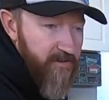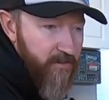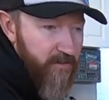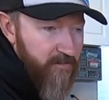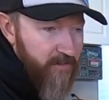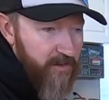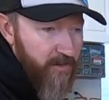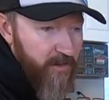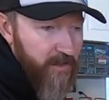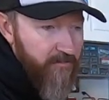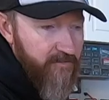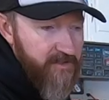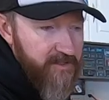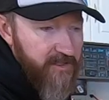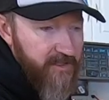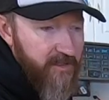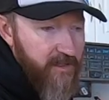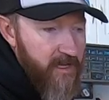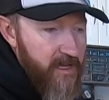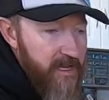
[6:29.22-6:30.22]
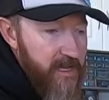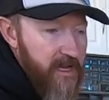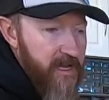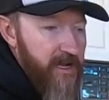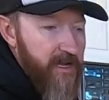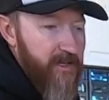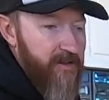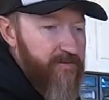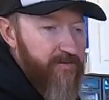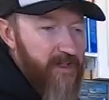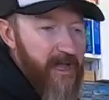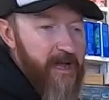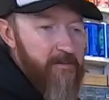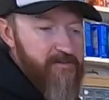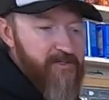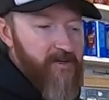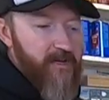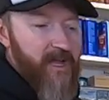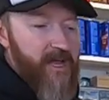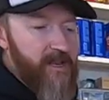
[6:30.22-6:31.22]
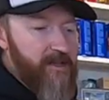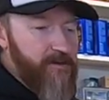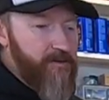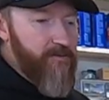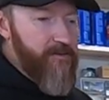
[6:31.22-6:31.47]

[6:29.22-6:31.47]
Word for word: are over here, obviously. And the flaps are kind of